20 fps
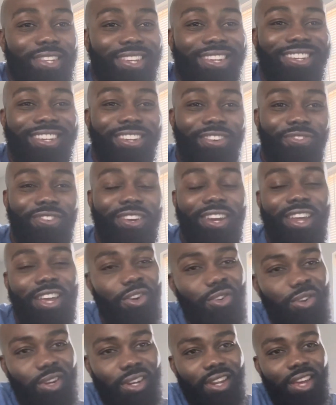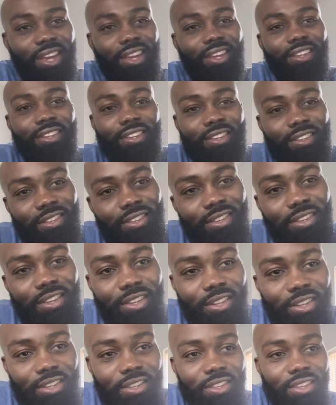Different angle today. Let's
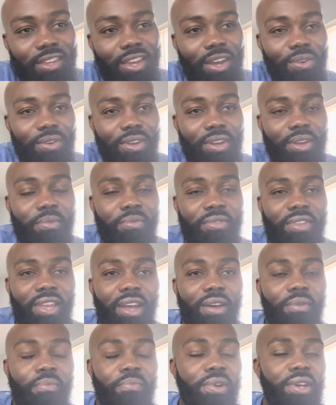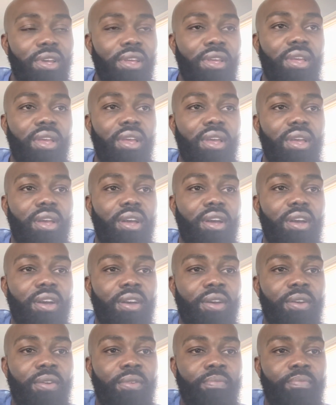see how it comes out. But
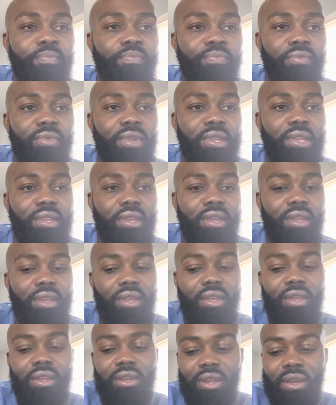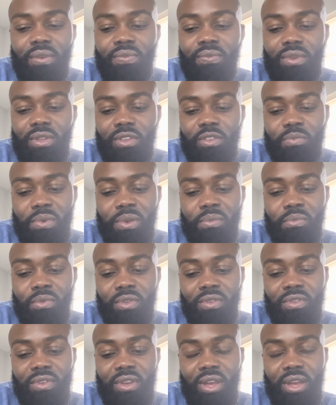yeah, definitely spend more
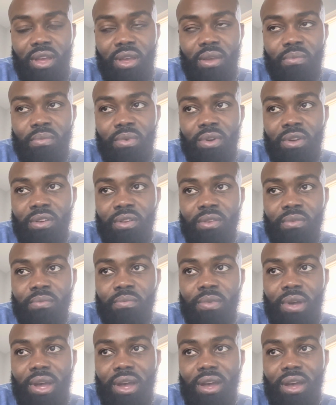time